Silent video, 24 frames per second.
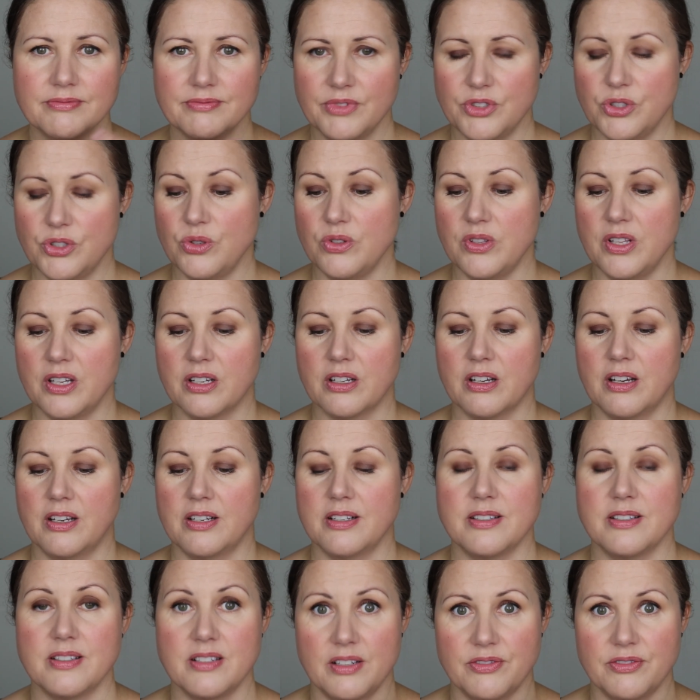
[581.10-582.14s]
do that kind
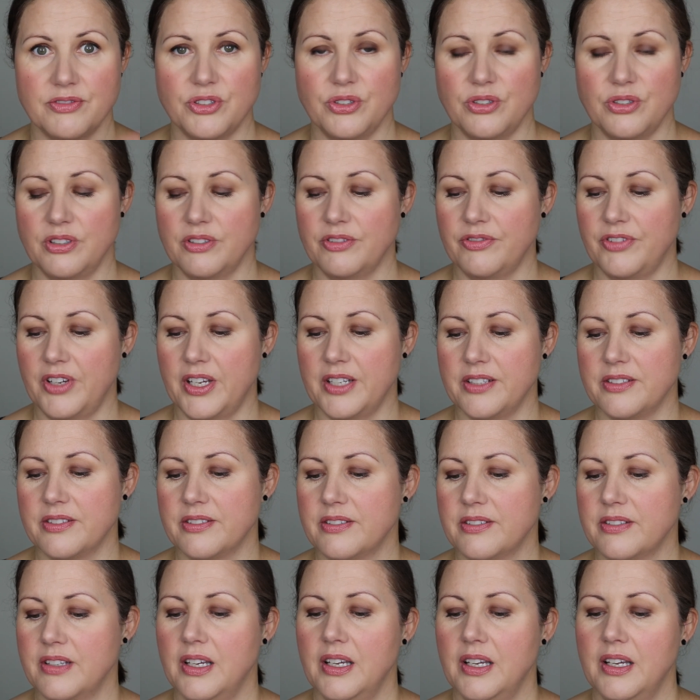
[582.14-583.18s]
of stuff to your
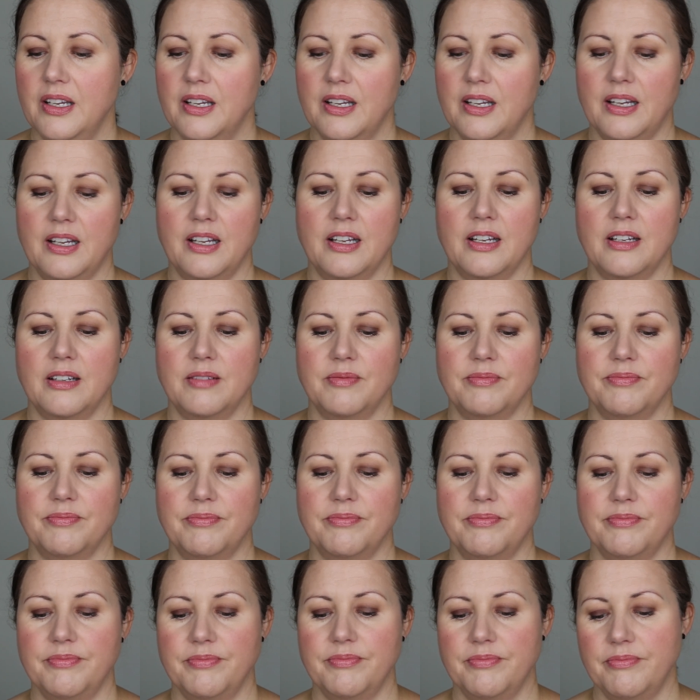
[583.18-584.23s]
face.
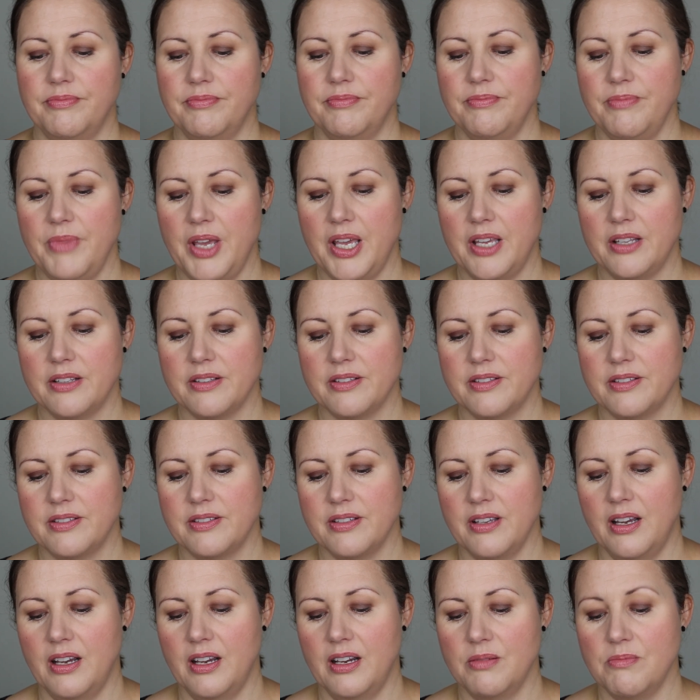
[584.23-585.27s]
Mattes
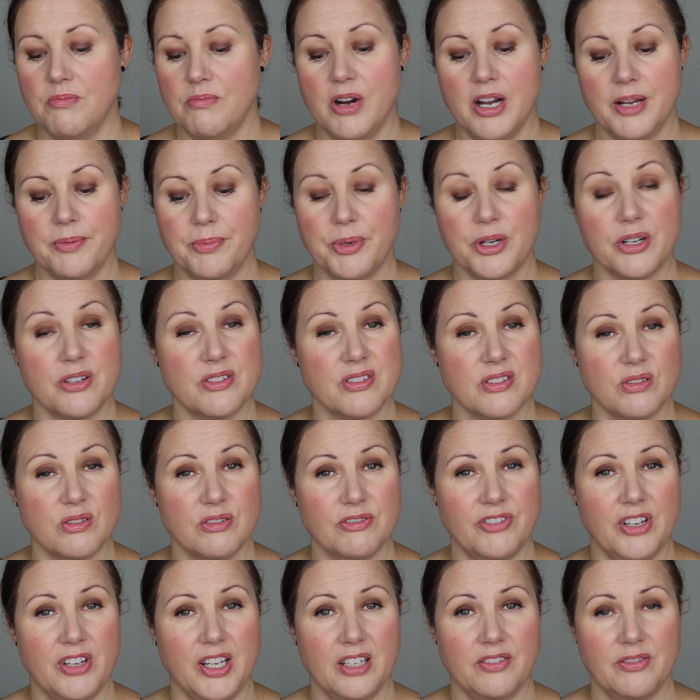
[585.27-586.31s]
are my personal
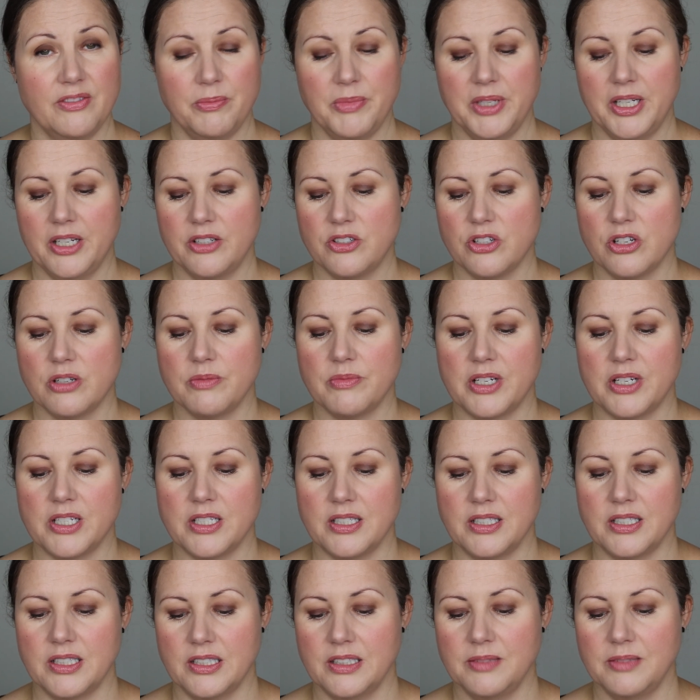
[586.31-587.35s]
fave. I mean, I don't mind a
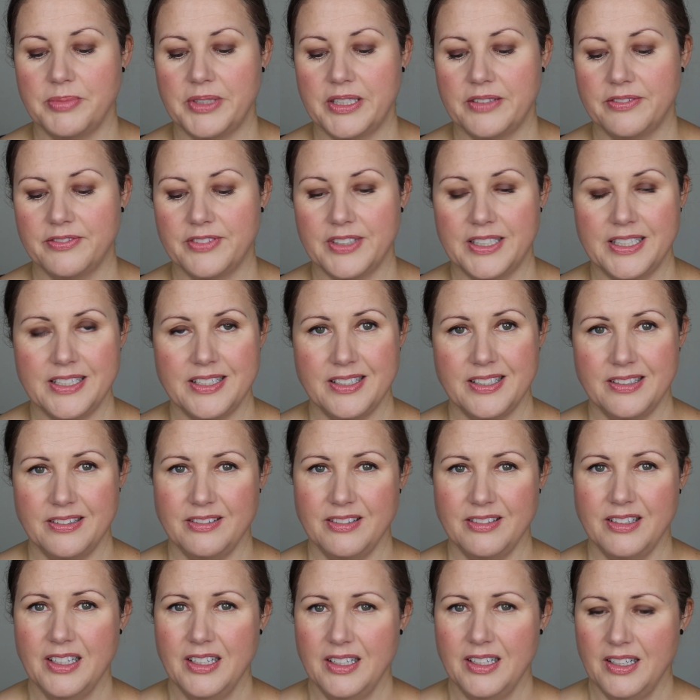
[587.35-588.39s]
little bit of glitter
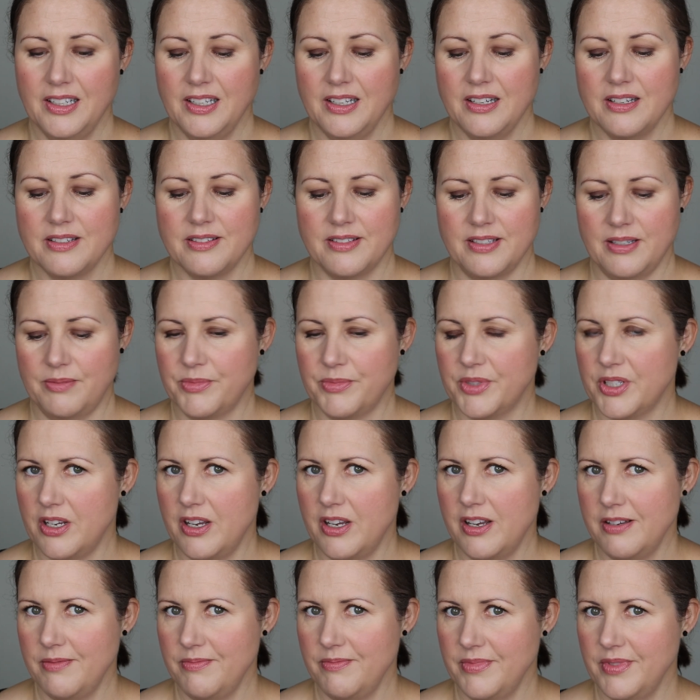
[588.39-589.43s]

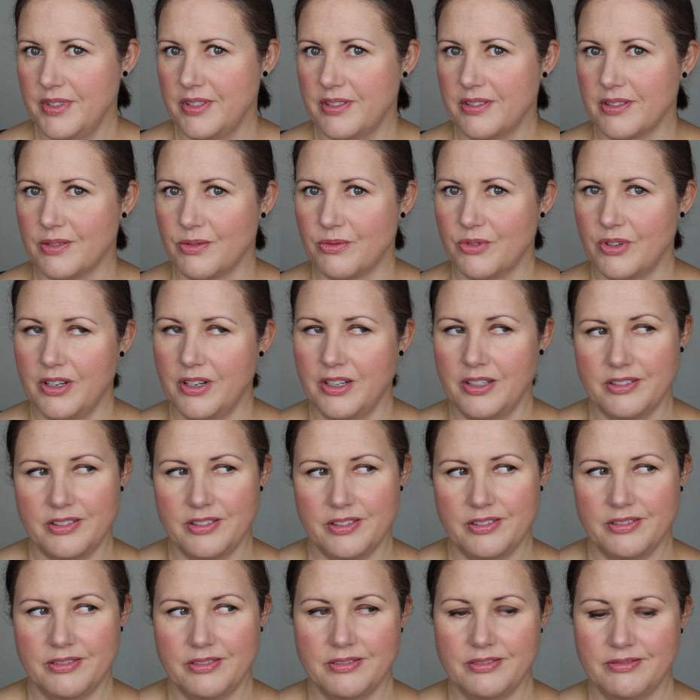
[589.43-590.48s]
sometimes in the
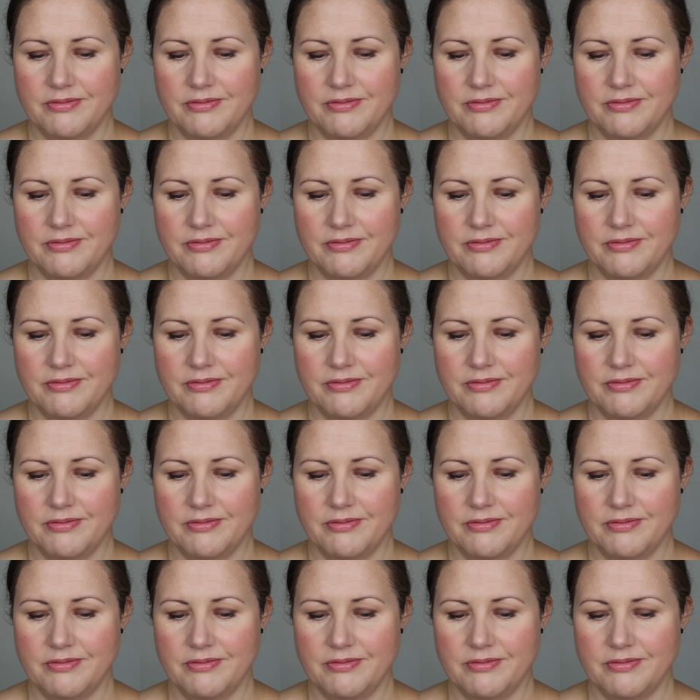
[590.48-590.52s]
right